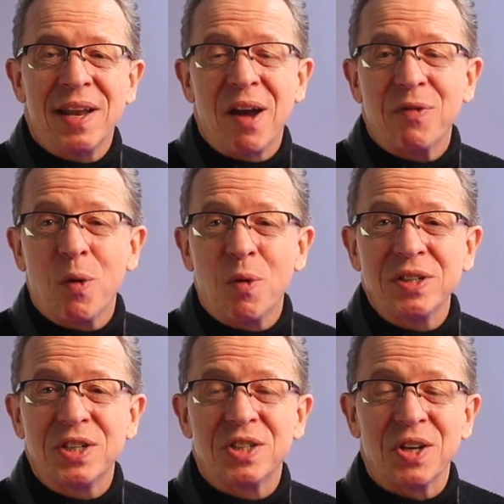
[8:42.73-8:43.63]
Now, if I
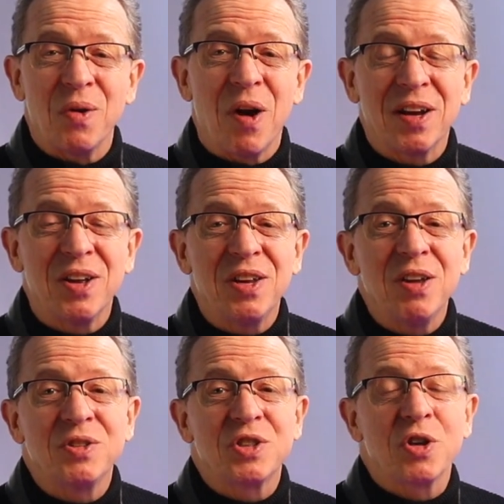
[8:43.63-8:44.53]
wanted to, I could
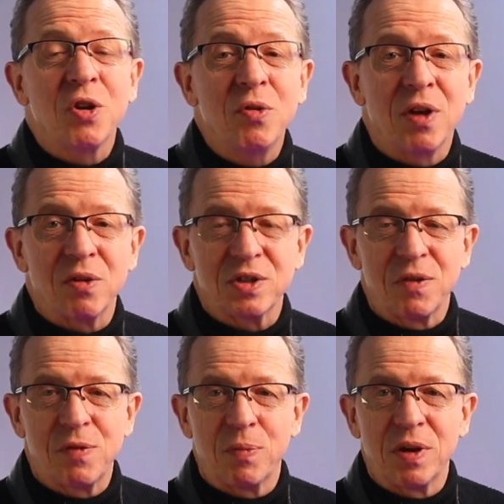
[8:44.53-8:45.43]
use 2 notes
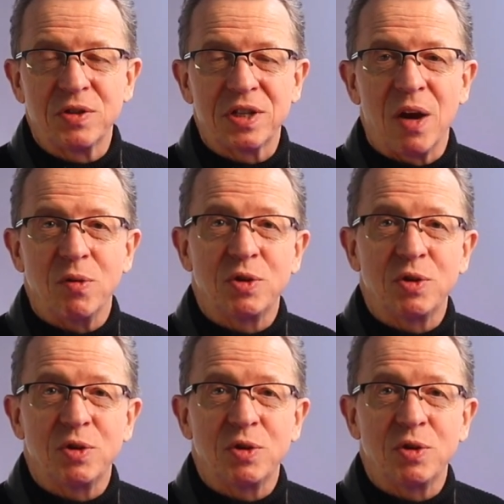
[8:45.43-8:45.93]
of the blues scale,